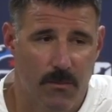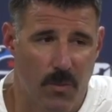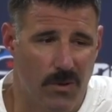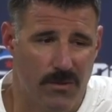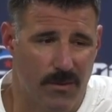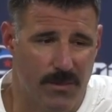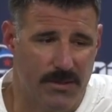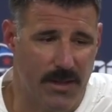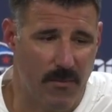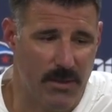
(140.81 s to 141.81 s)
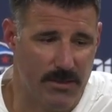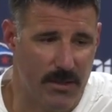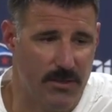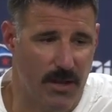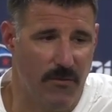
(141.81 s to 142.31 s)
well, the same as it
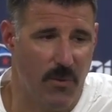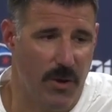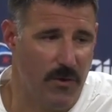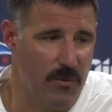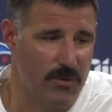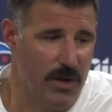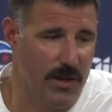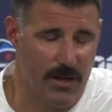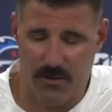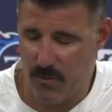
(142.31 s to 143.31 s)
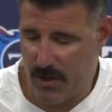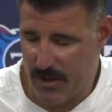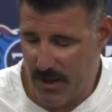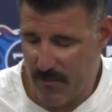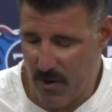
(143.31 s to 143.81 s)
is every week. We'll try to get the run
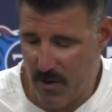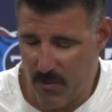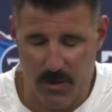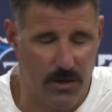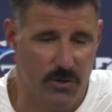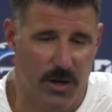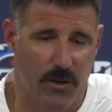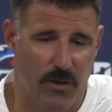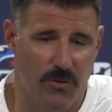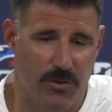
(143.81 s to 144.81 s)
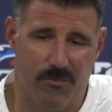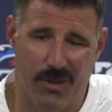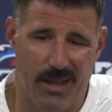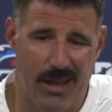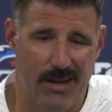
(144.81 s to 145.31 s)
game going. We're going to try to use it
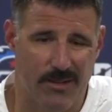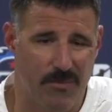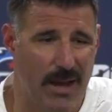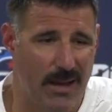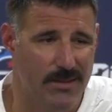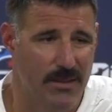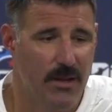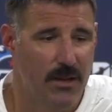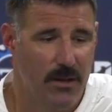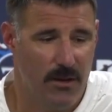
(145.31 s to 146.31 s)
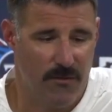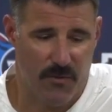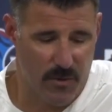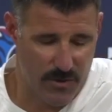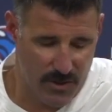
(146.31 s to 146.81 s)
play action pass.
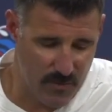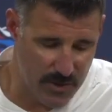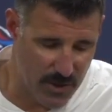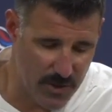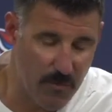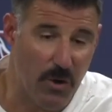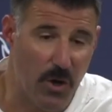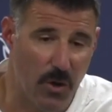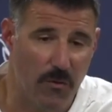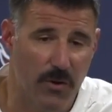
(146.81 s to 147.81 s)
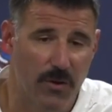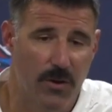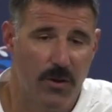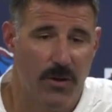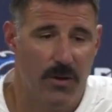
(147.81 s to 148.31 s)
Unfortunately, we turned the ball over,
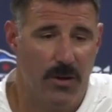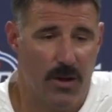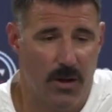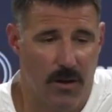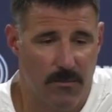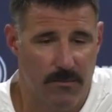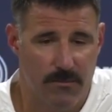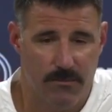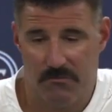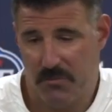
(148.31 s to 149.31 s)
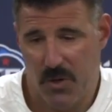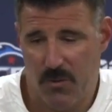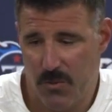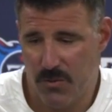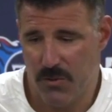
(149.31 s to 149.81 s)
um,
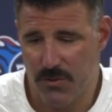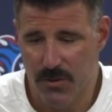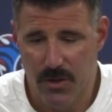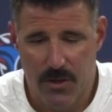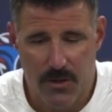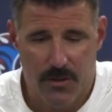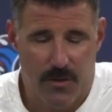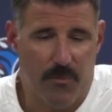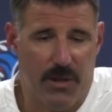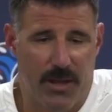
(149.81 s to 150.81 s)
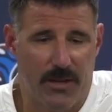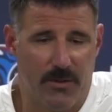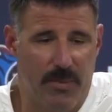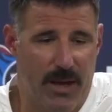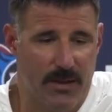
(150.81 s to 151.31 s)
which was a play
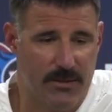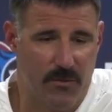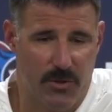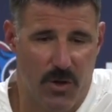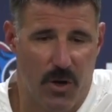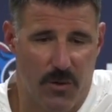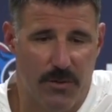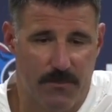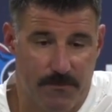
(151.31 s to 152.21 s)
action pass that was called,